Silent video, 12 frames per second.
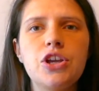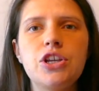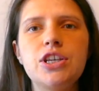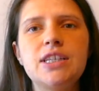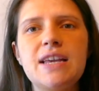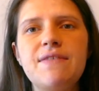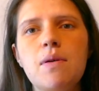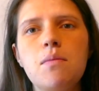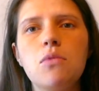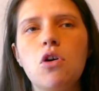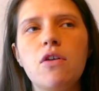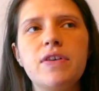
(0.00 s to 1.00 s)
You see, the
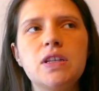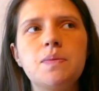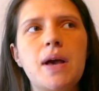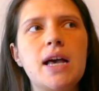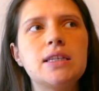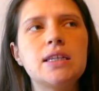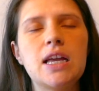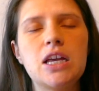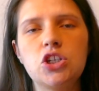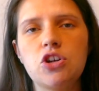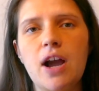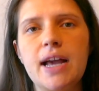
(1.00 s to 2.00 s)
more this person
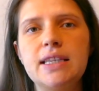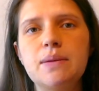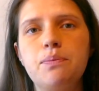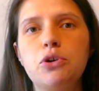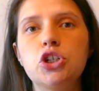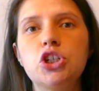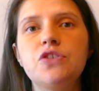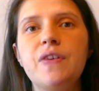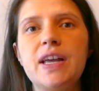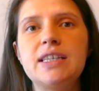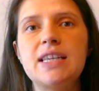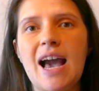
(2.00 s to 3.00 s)
has tried to push
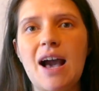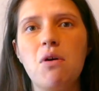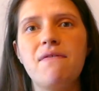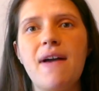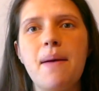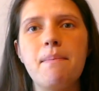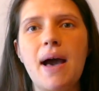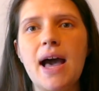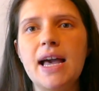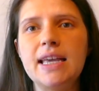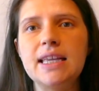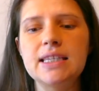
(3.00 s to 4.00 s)
this out of their
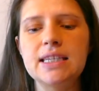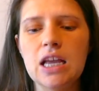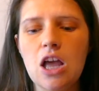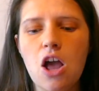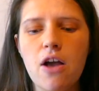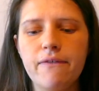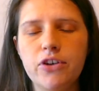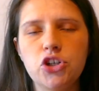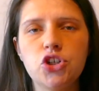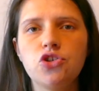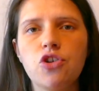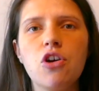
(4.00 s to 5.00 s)
mind, the
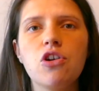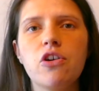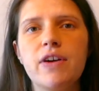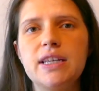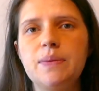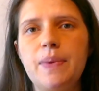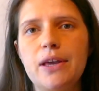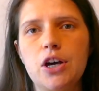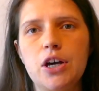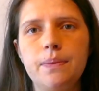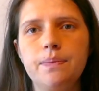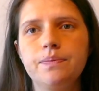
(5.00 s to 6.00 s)
stronger it's
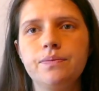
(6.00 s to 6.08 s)
become.